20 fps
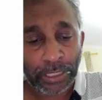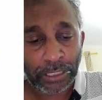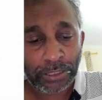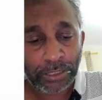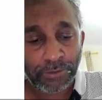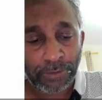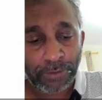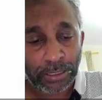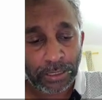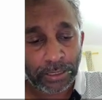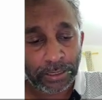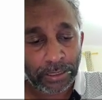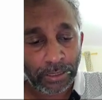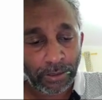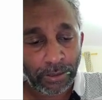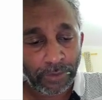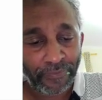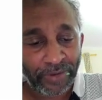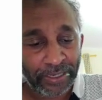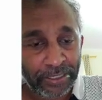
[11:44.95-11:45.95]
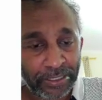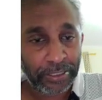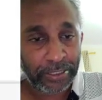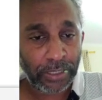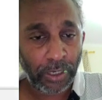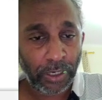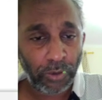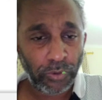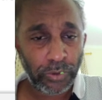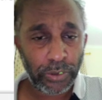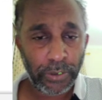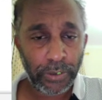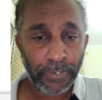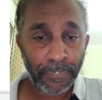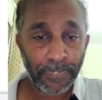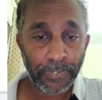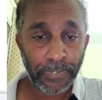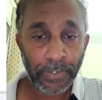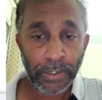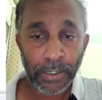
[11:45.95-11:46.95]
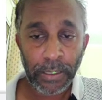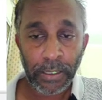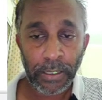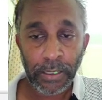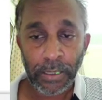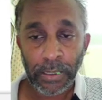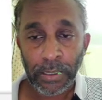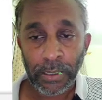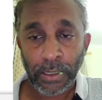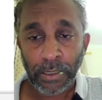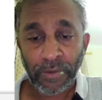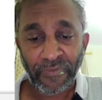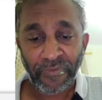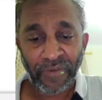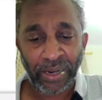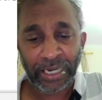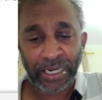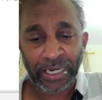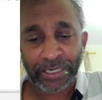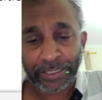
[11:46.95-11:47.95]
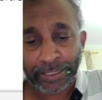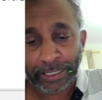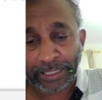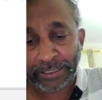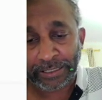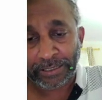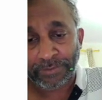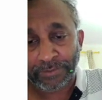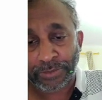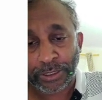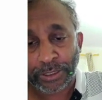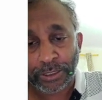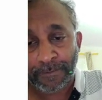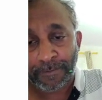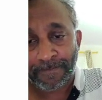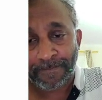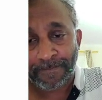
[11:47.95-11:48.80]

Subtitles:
Let's work it, find it out. 500 items